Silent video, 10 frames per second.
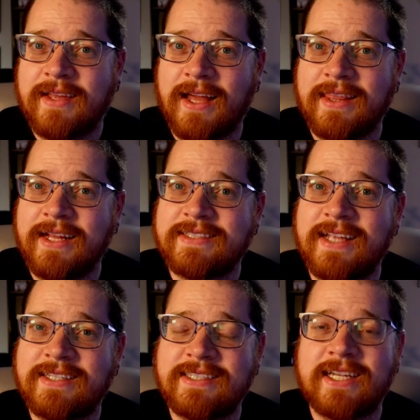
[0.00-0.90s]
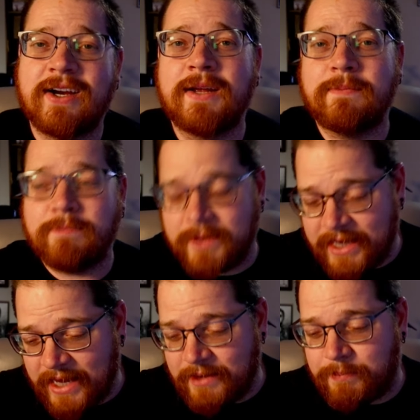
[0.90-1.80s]
think it's necessary
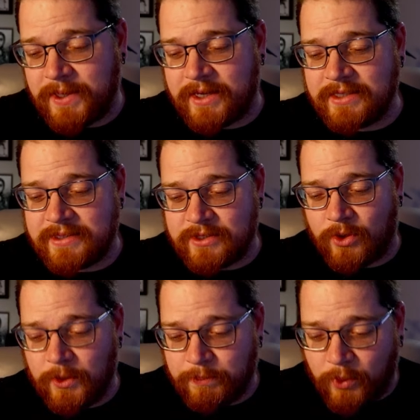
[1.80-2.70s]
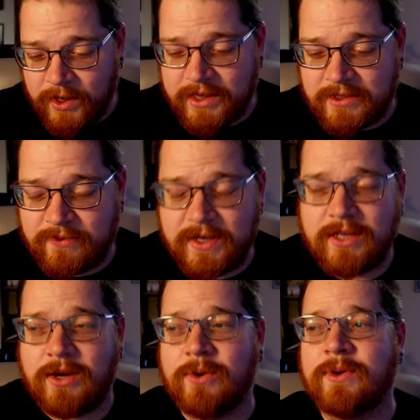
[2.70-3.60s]
again because this whole point of this
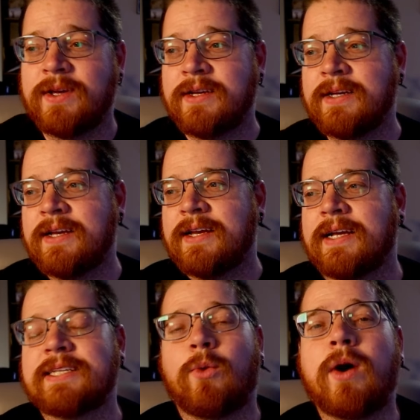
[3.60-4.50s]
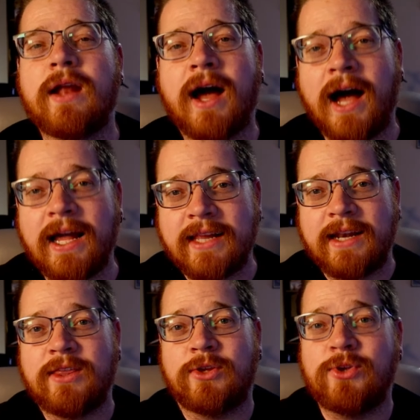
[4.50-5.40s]
video is I want to
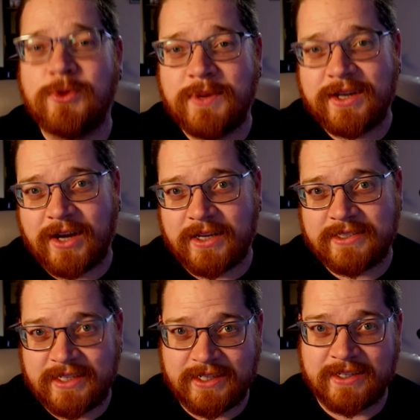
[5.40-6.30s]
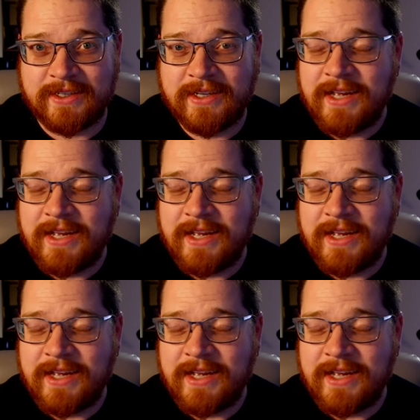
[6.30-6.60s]
highlight the human cost here.